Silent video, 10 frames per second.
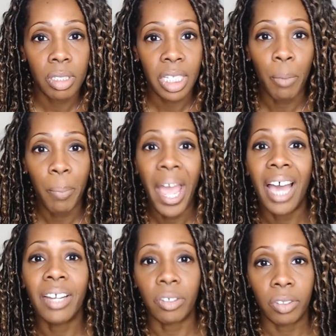
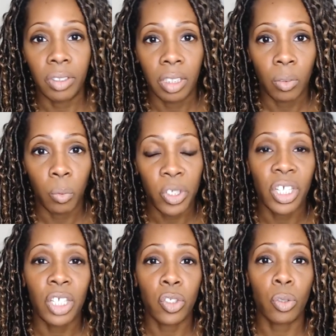pattern, which
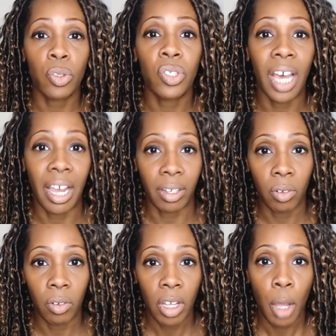is your style.
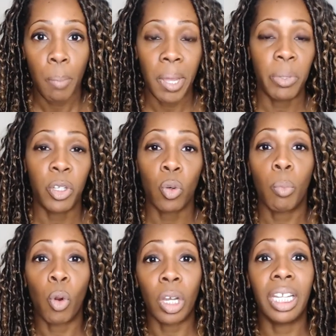Maybe you're
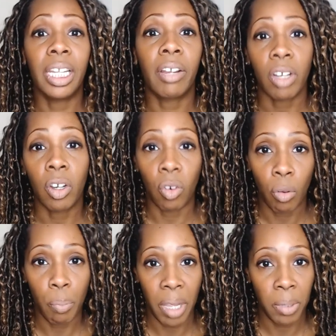more lyrical,
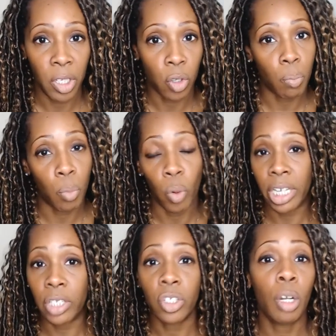maybe you're more
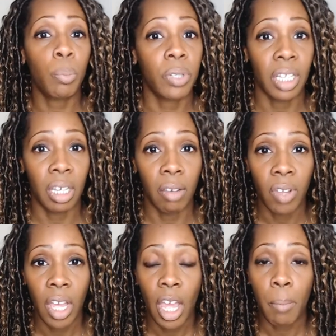interpretive,
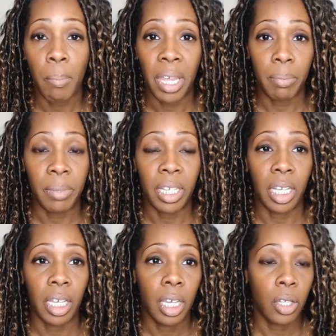
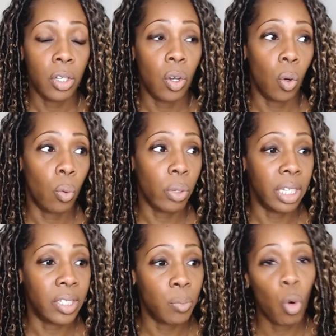maybe
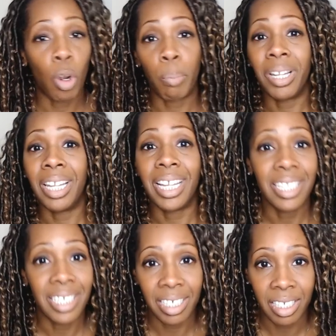it's more
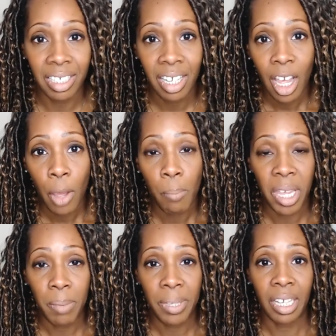blended,
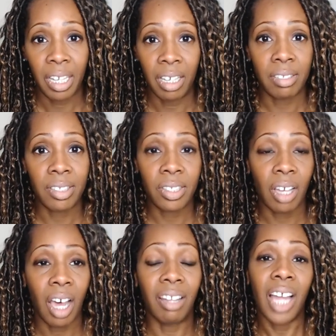maybe it's
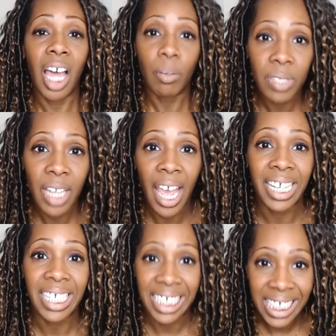a lot of
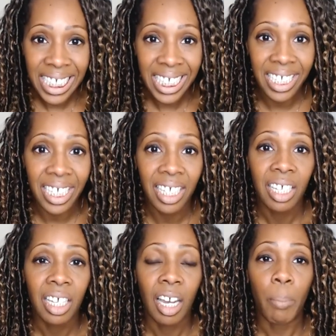technique,
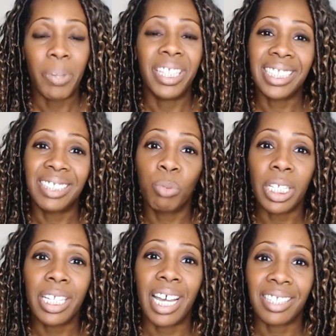but that's really
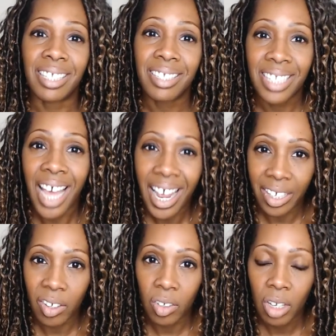not the style.